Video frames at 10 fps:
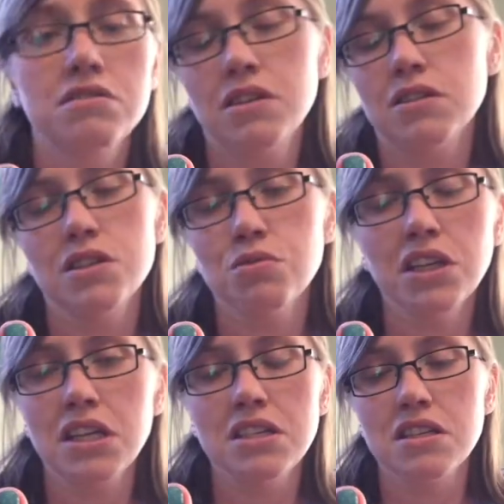they're just
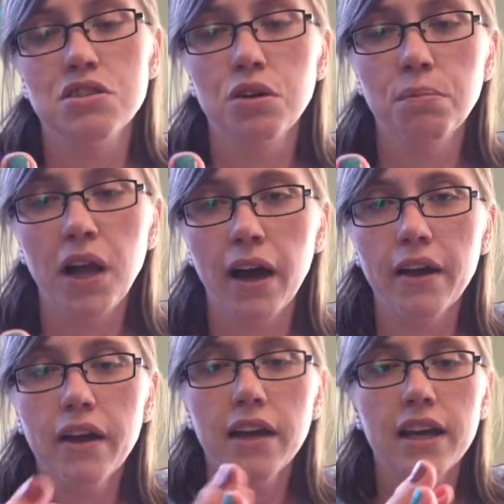really easy to apply.
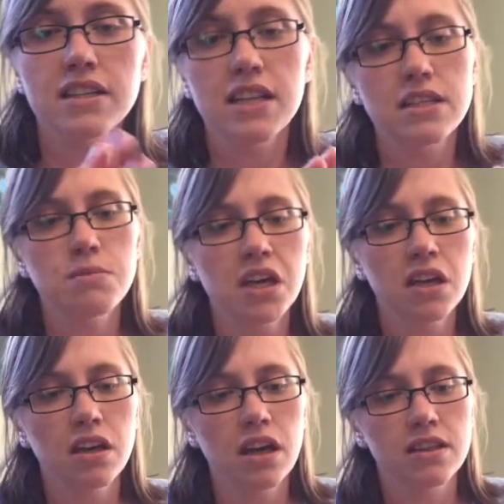It takes
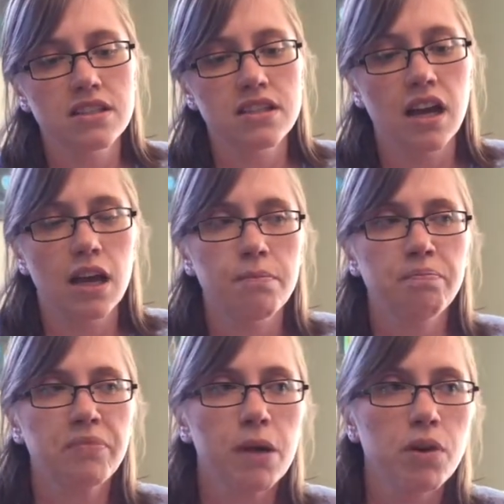me, at this
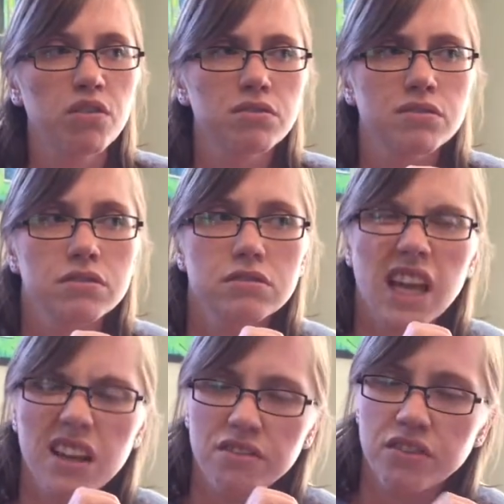time, about
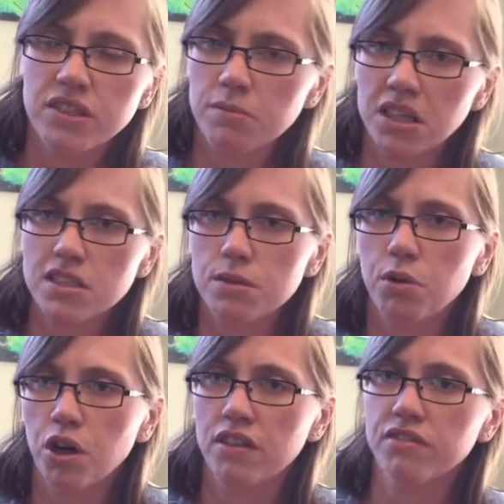10 to 15 minutes to
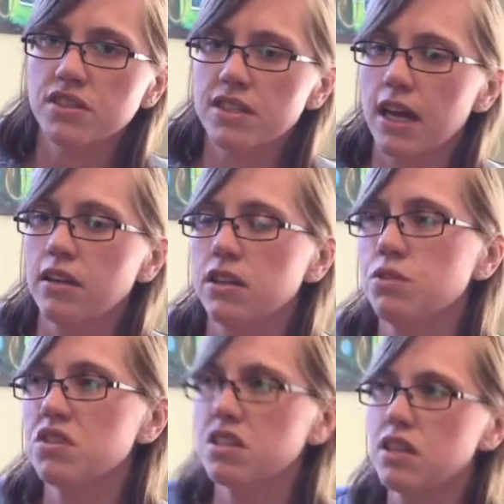put on a full set. It
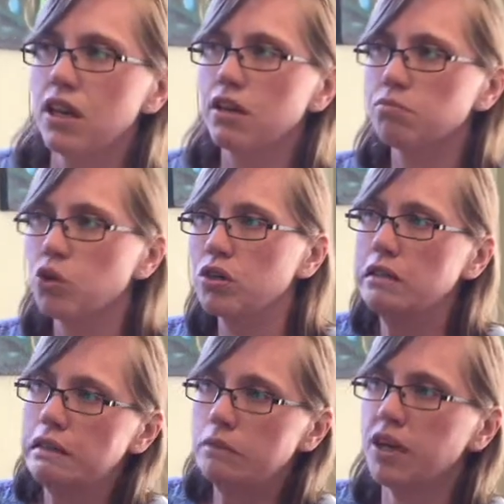used to take more.
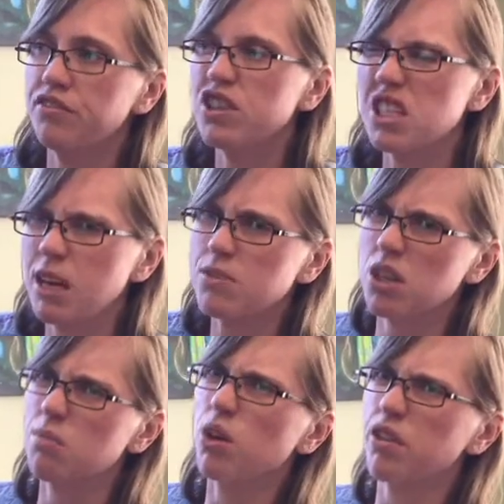My first time
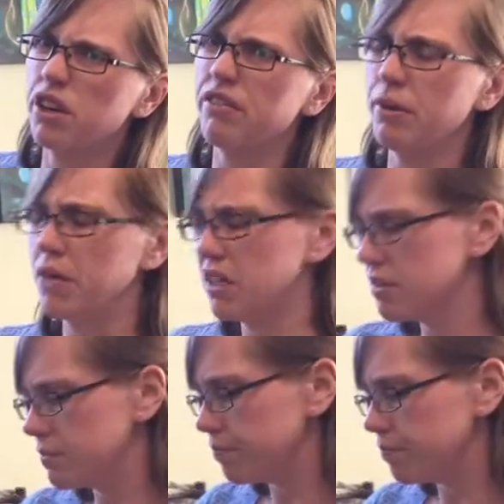took about 35 minutes.